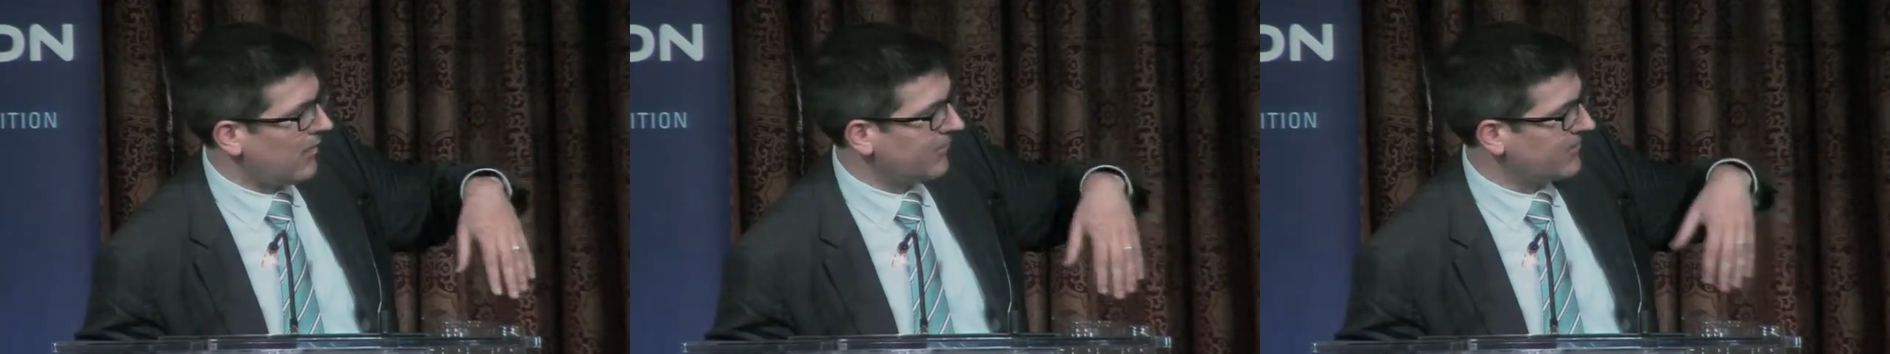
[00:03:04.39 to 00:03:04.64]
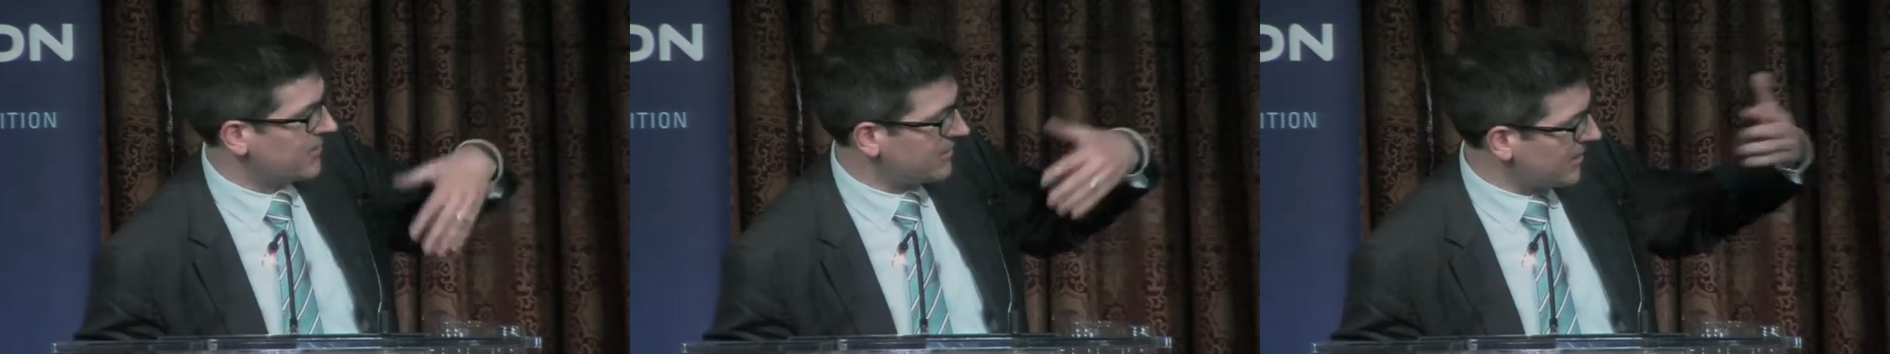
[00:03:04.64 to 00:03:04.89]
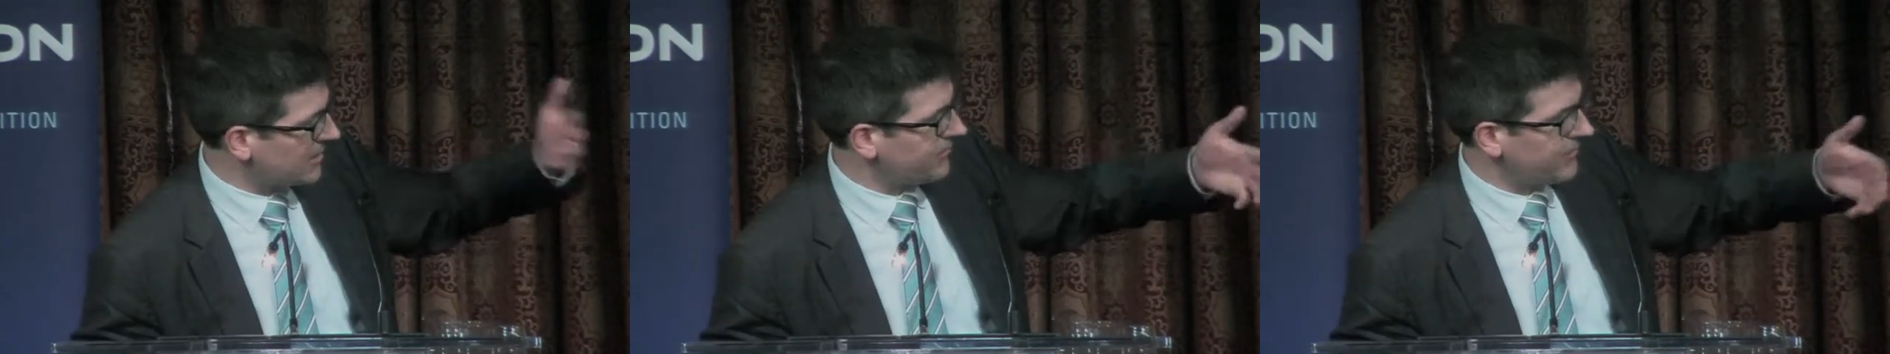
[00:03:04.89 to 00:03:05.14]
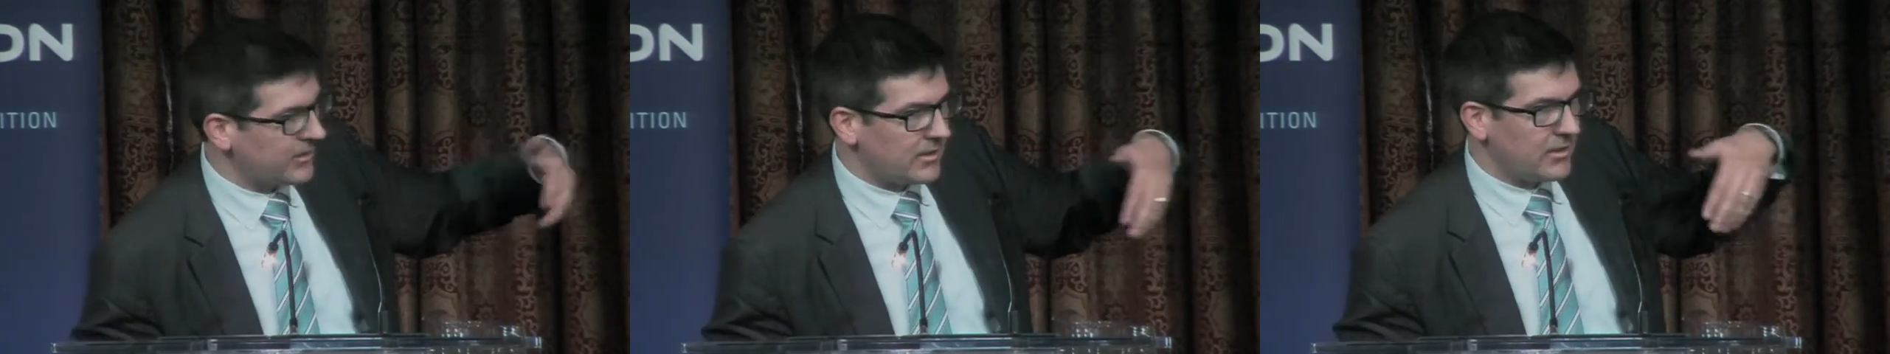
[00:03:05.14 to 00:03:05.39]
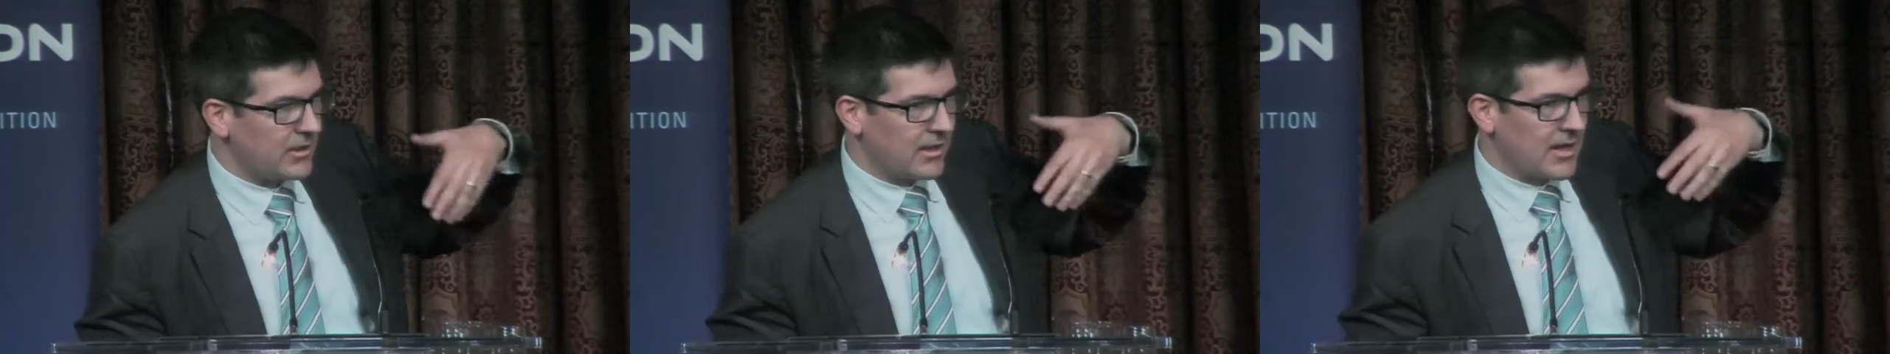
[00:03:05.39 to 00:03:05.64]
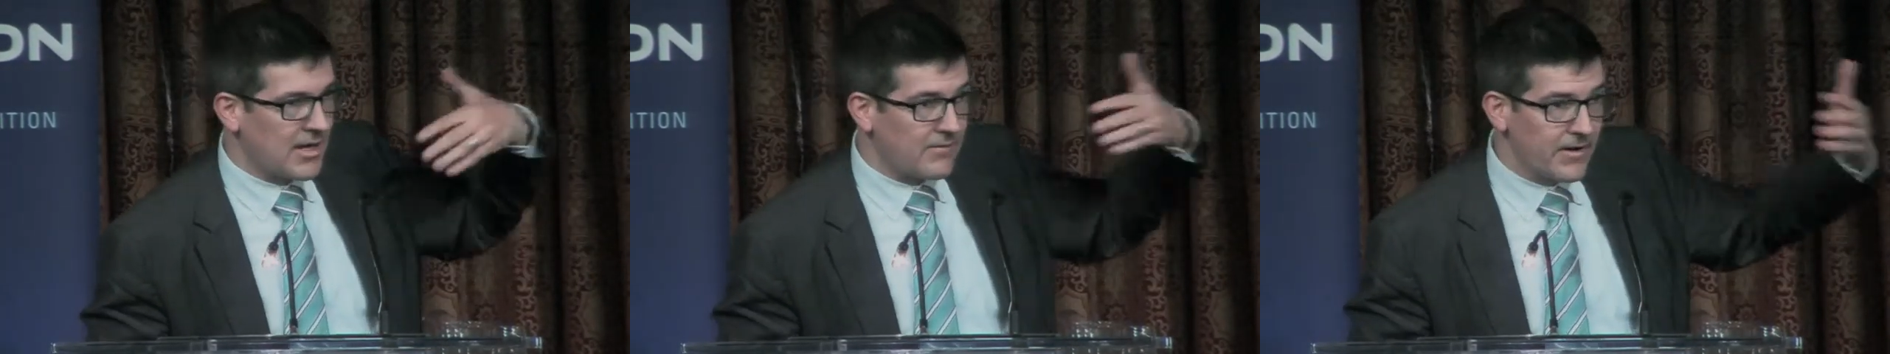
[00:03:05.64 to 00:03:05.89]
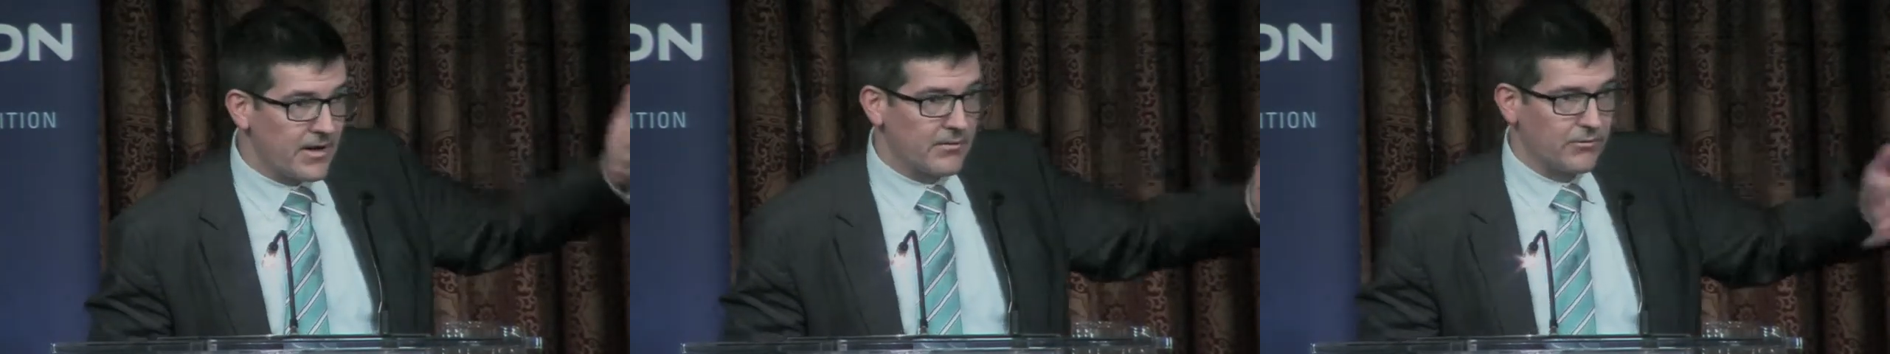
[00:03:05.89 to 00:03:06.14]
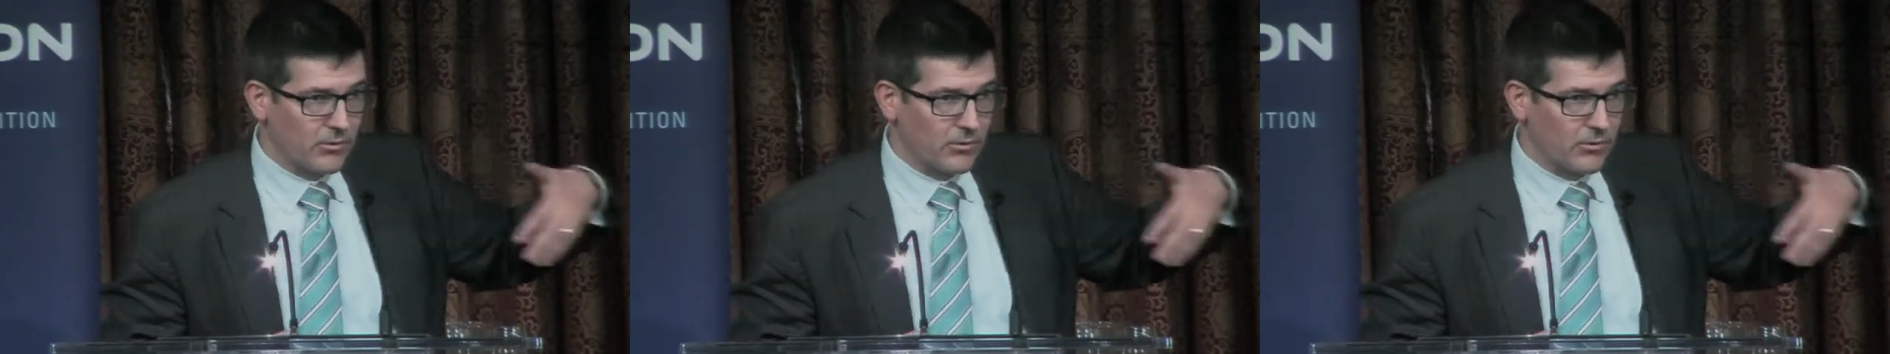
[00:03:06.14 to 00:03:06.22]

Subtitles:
successfully innovative